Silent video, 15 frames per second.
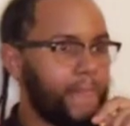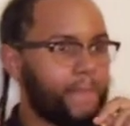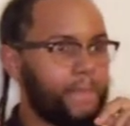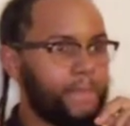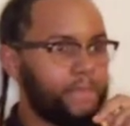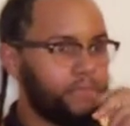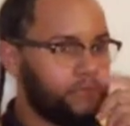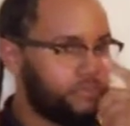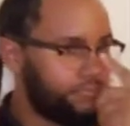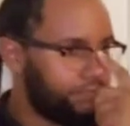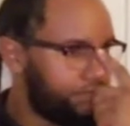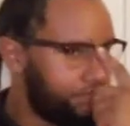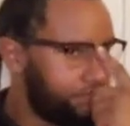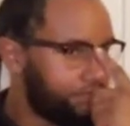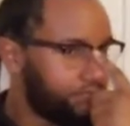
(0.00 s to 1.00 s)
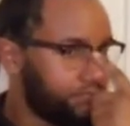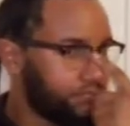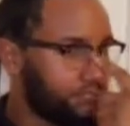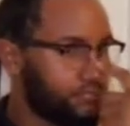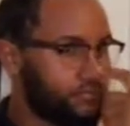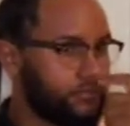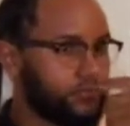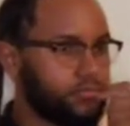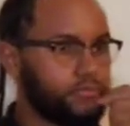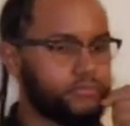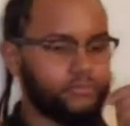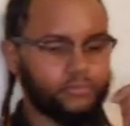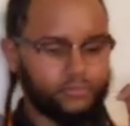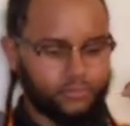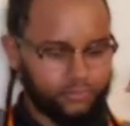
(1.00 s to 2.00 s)

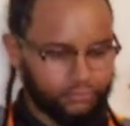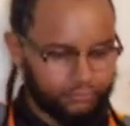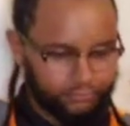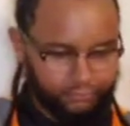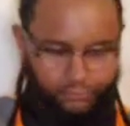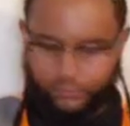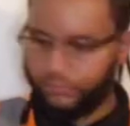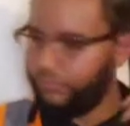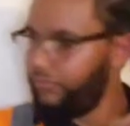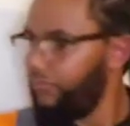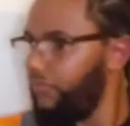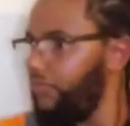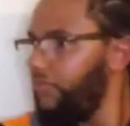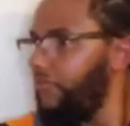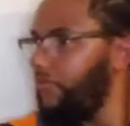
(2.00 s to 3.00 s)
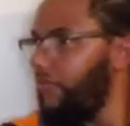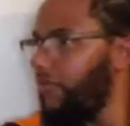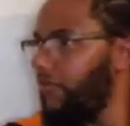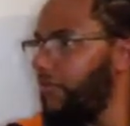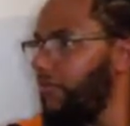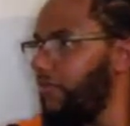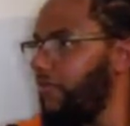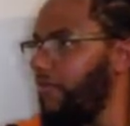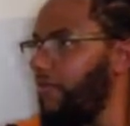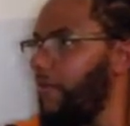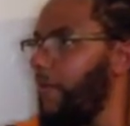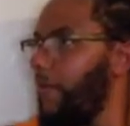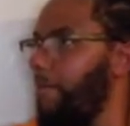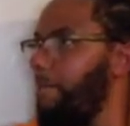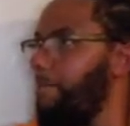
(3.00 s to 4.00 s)

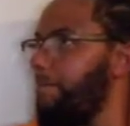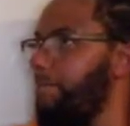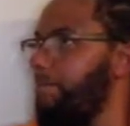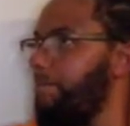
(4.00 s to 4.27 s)
(silence)